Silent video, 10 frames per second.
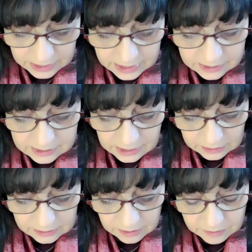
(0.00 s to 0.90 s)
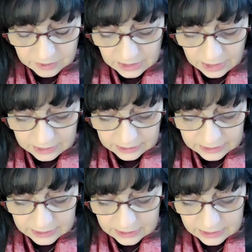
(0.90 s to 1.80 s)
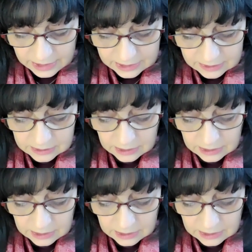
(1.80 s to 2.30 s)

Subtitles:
Secondary uncleanliness,